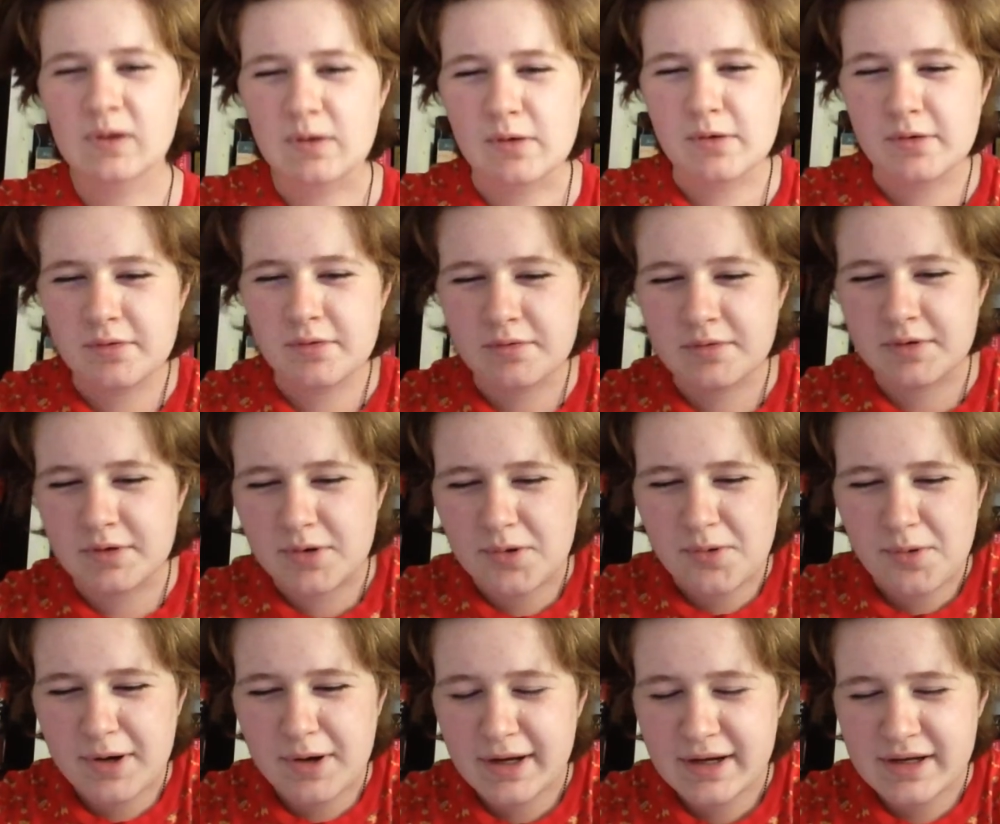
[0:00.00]
Oh no,
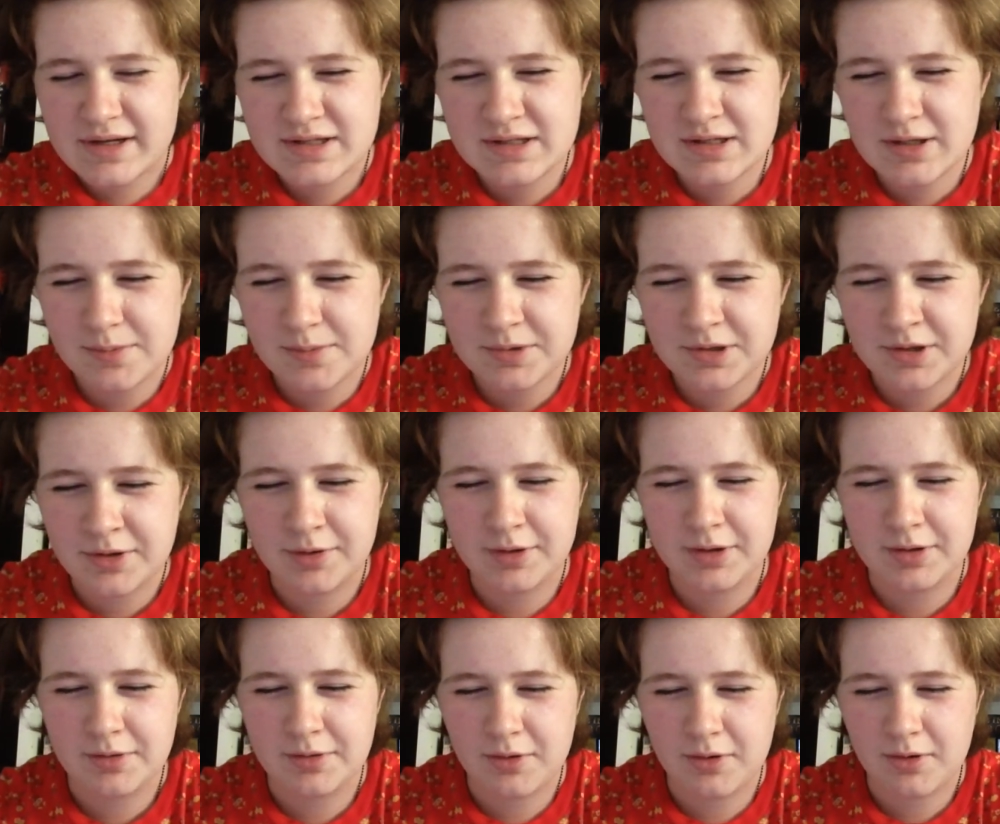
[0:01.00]
wait, I stopped going
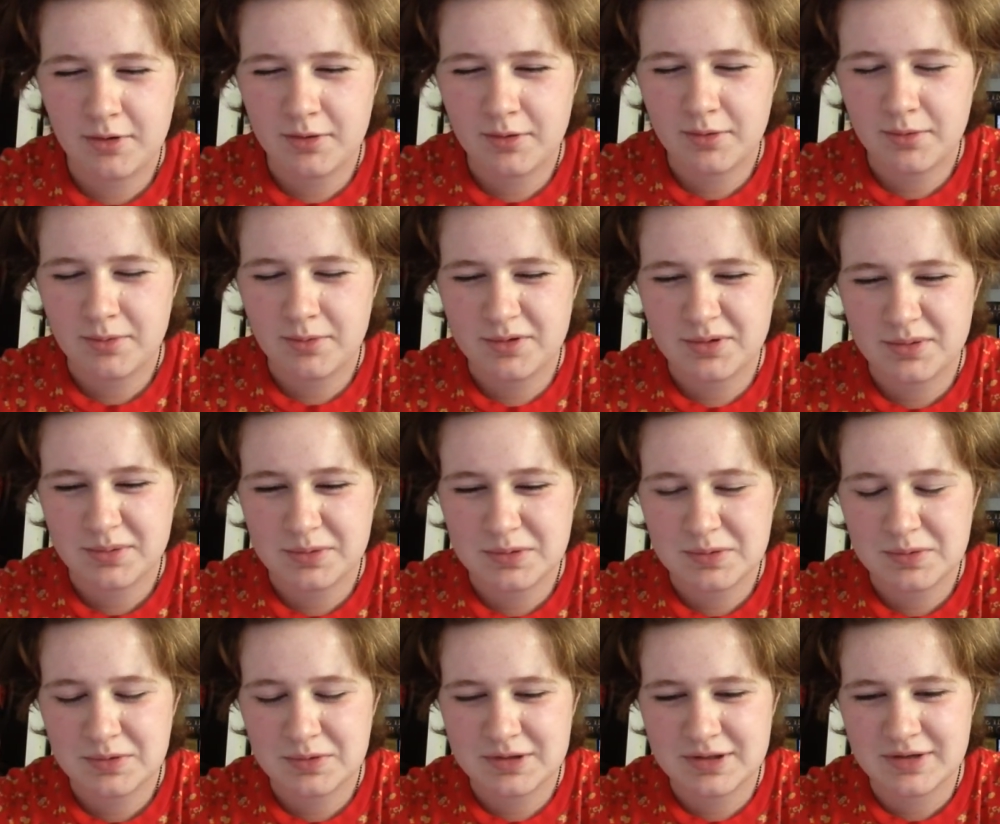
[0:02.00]
in order.
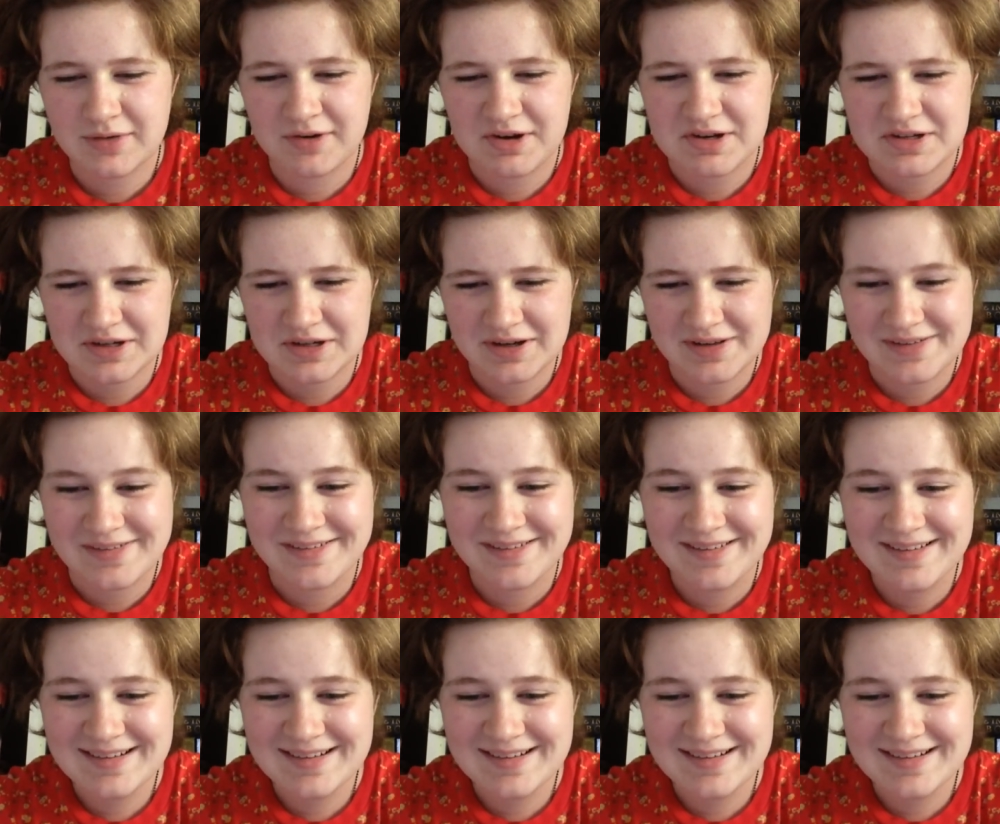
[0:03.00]
Which ones have I done?